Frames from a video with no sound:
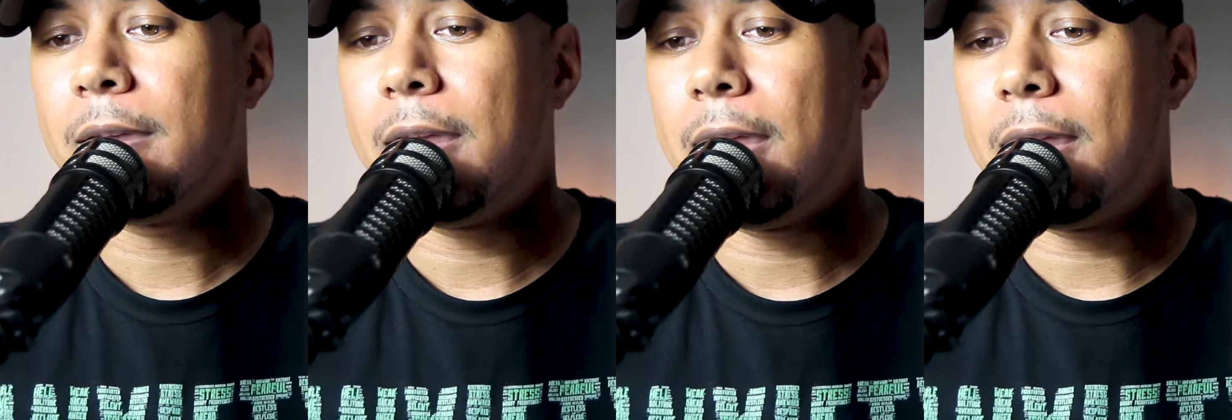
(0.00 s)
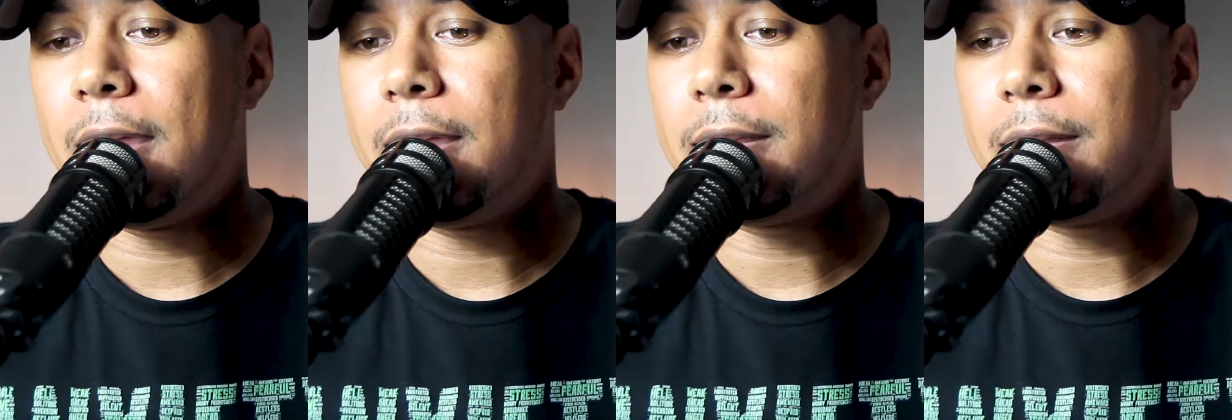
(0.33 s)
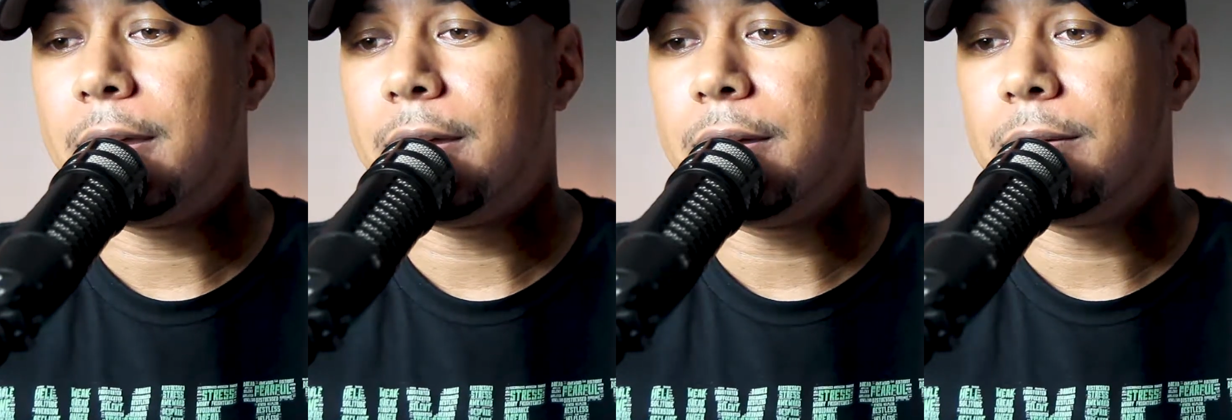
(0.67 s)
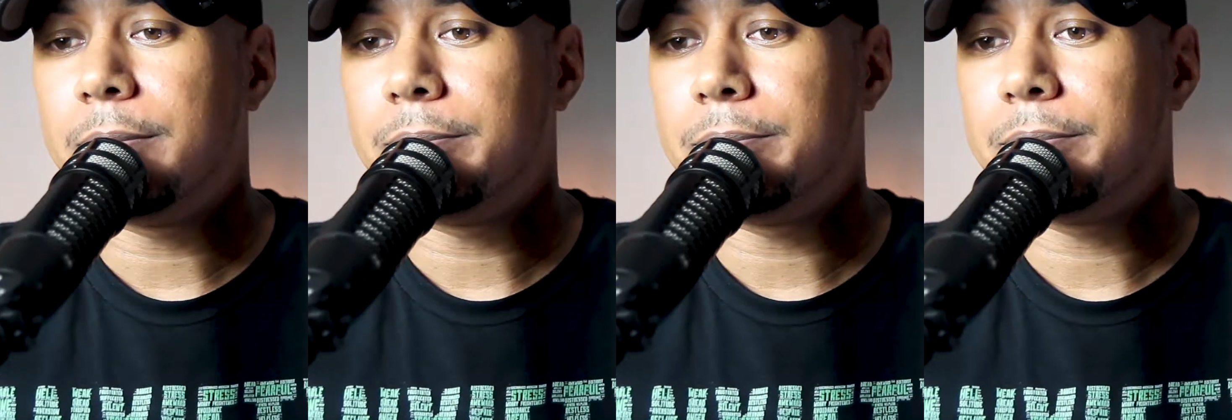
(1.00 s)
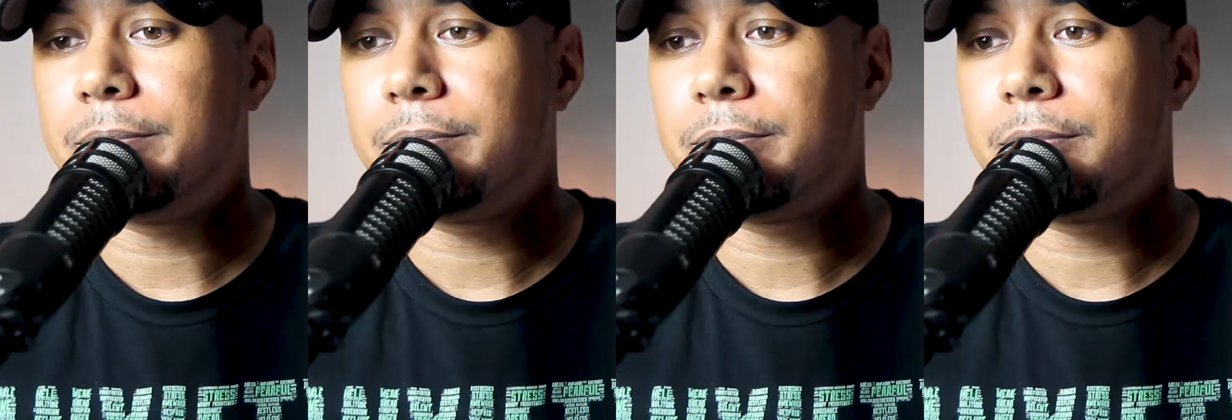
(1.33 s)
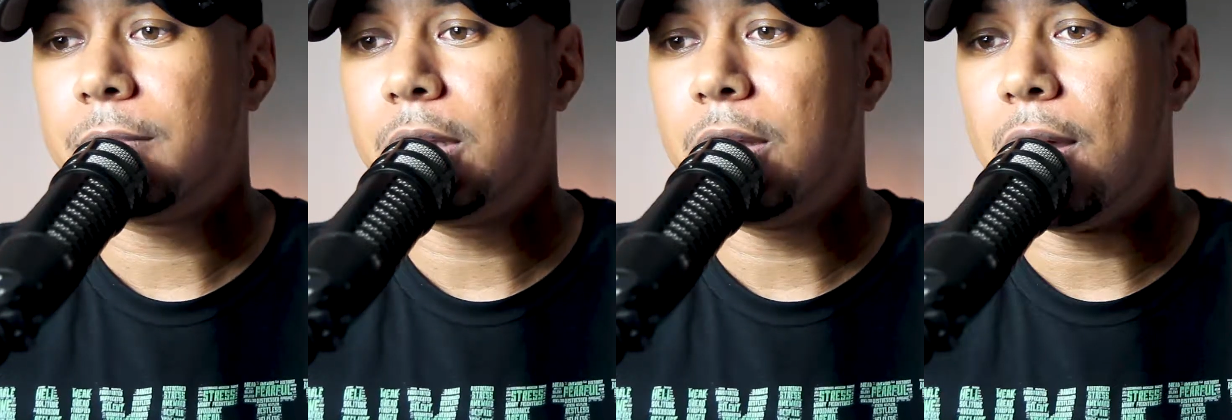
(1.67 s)
And
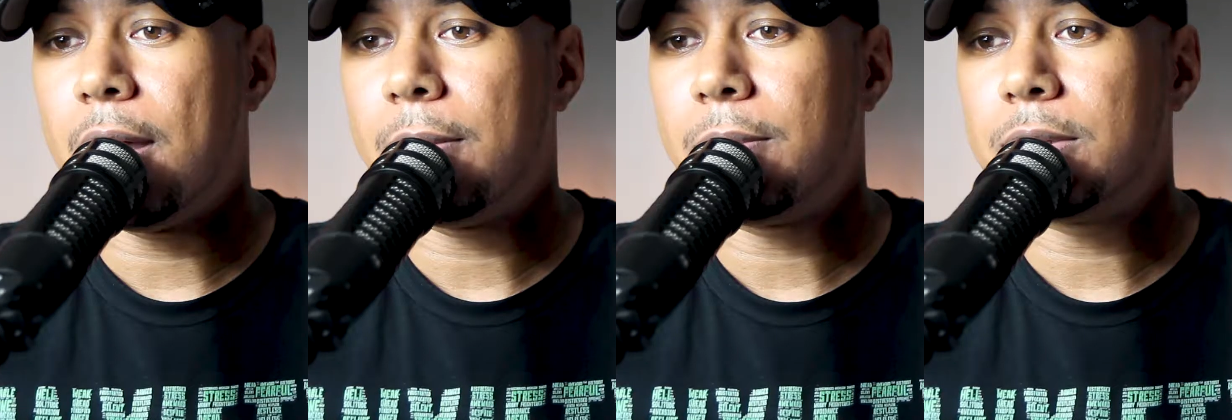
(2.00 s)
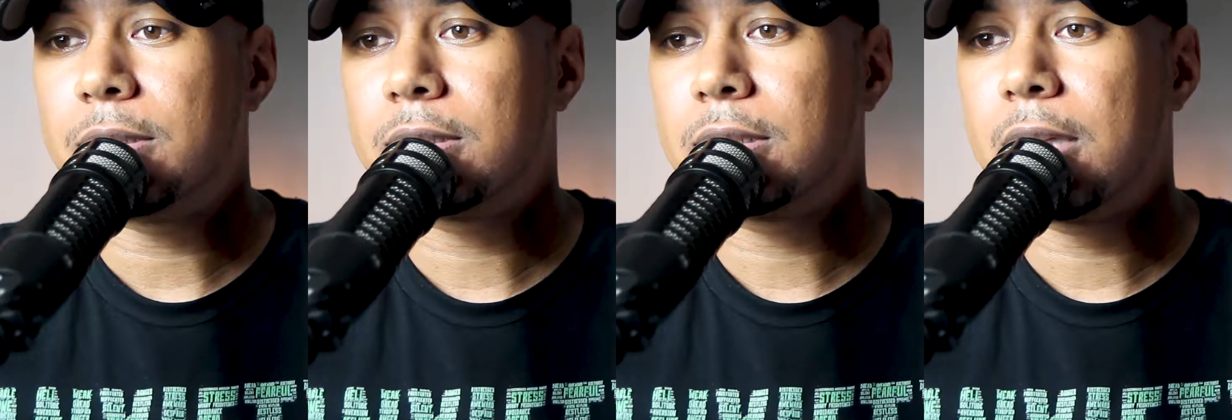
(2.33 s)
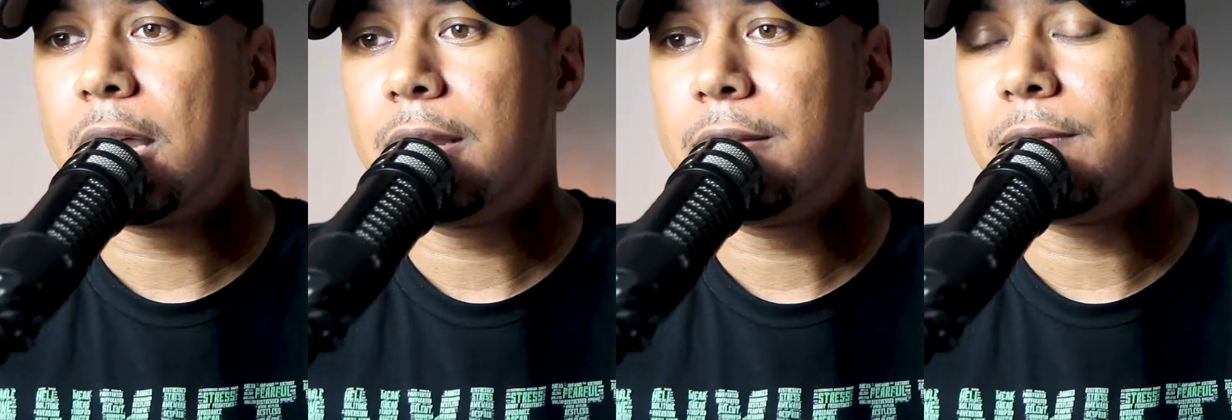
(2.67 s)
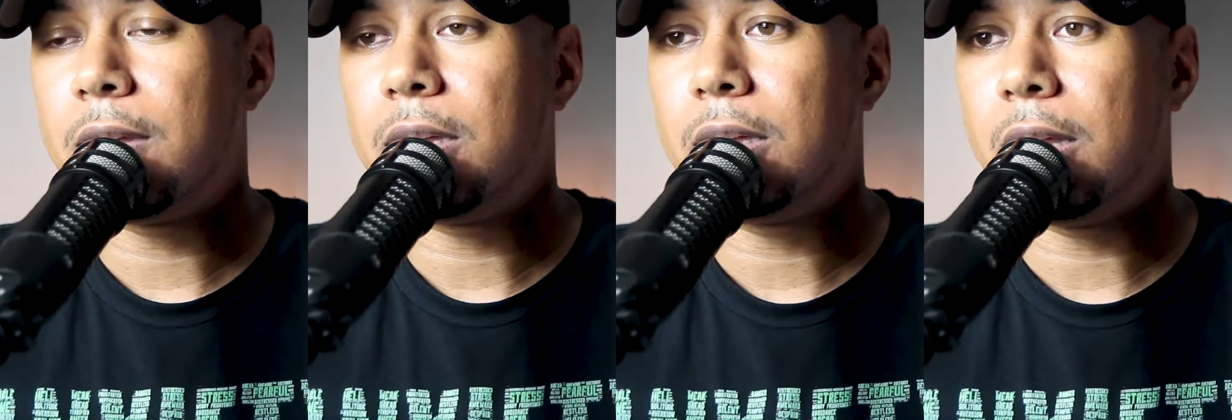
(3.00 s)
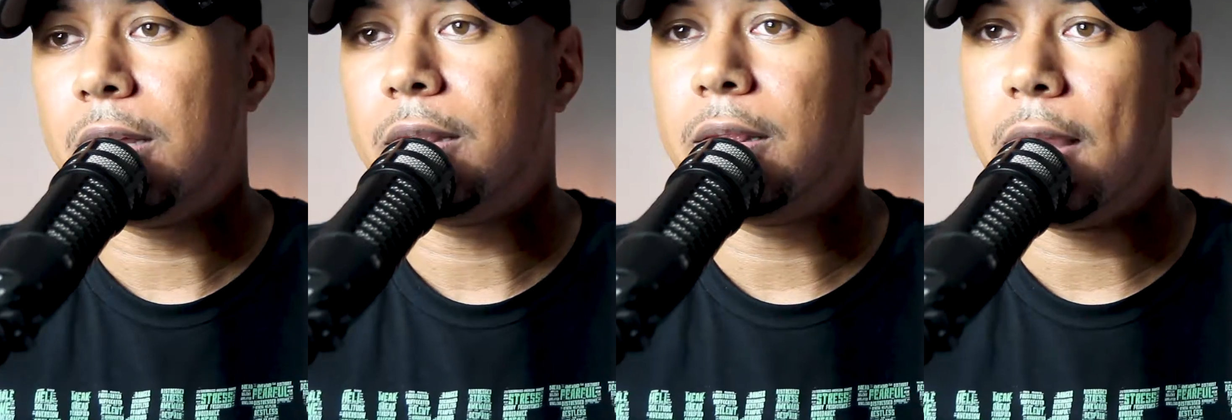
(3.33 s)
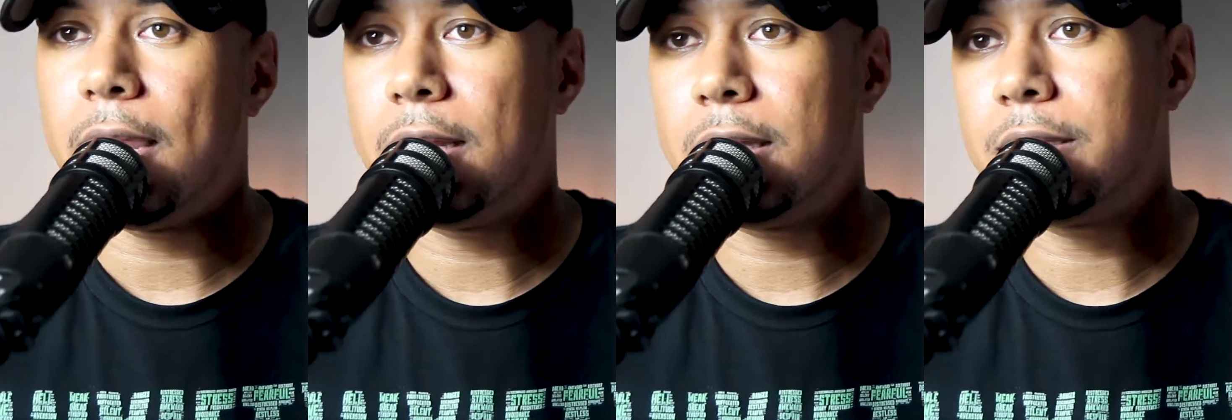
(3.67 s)
I was kind of a
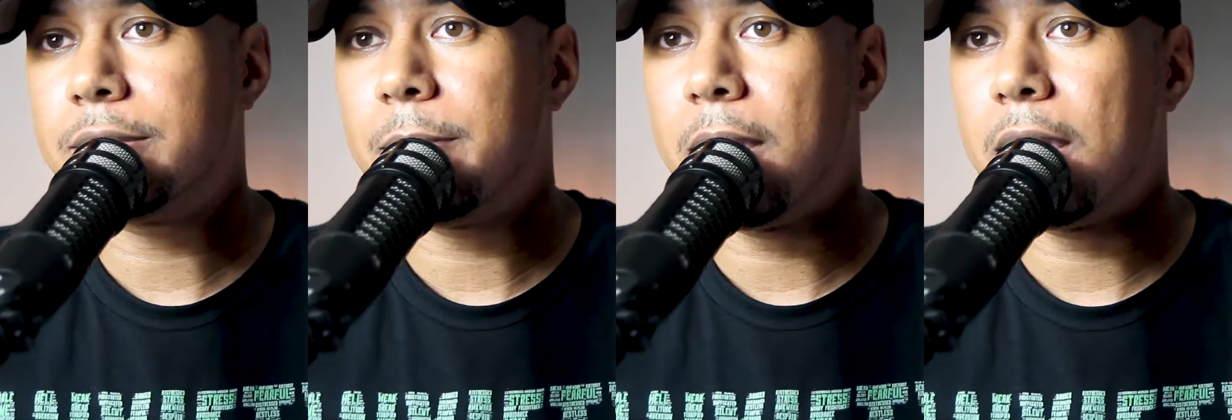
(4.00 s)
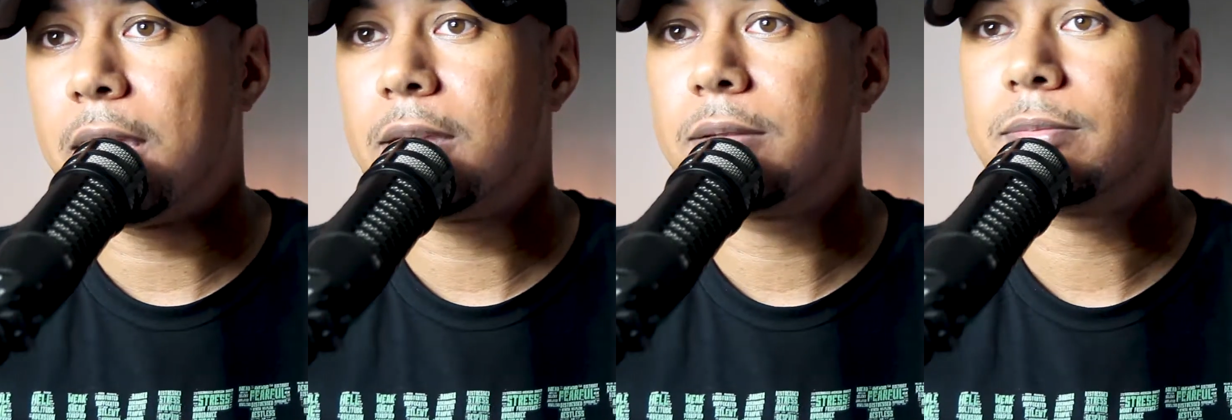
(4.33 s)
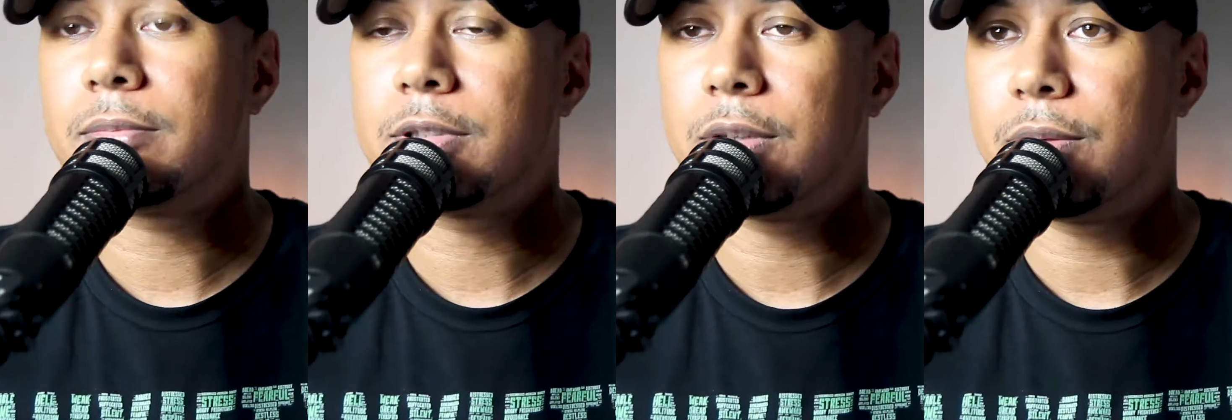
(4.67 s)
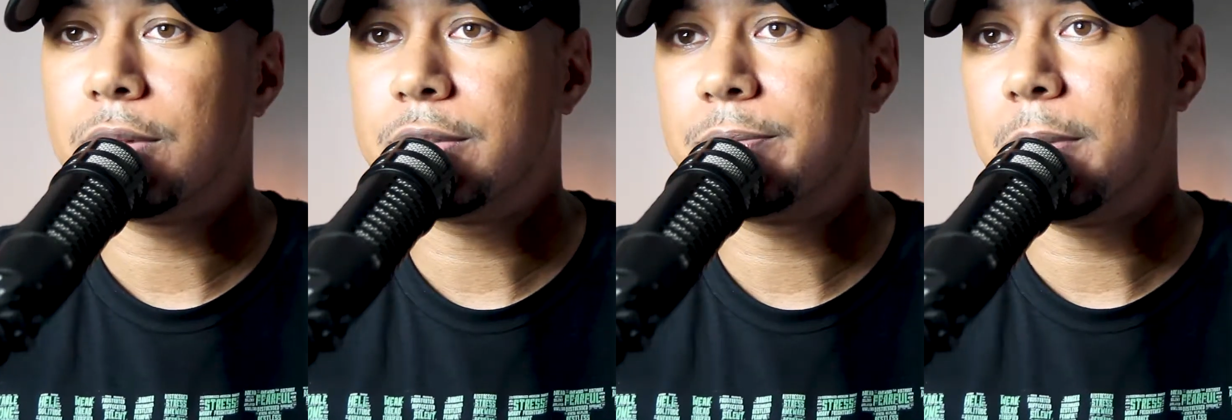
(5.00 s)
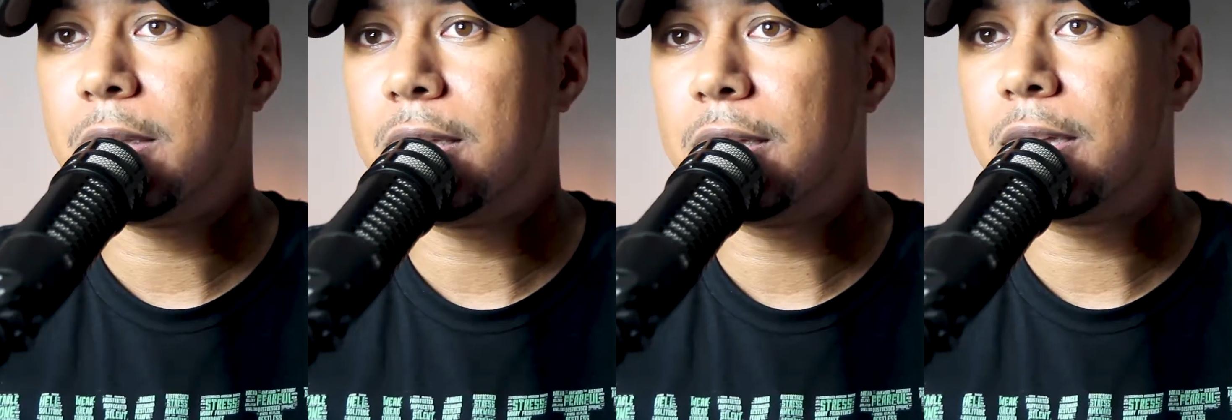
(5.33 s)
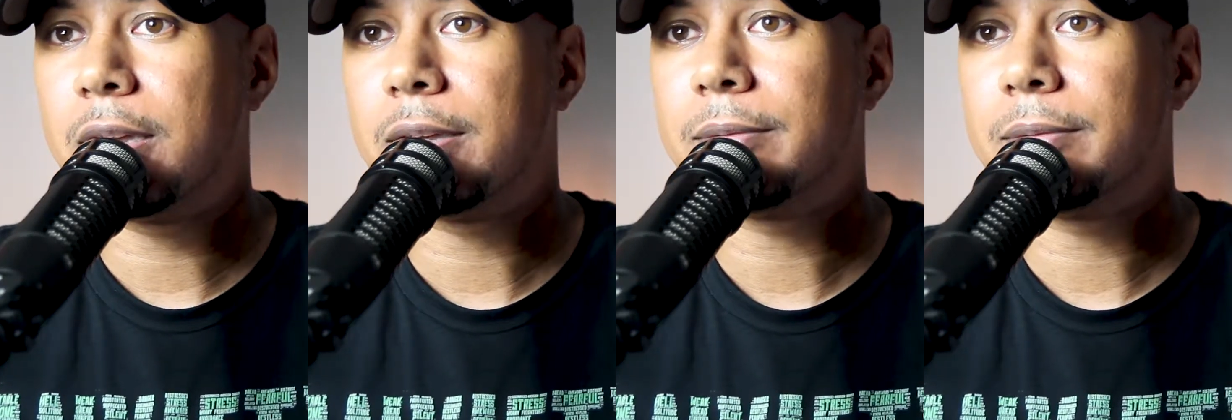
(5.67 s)
ladies' man, so to speak.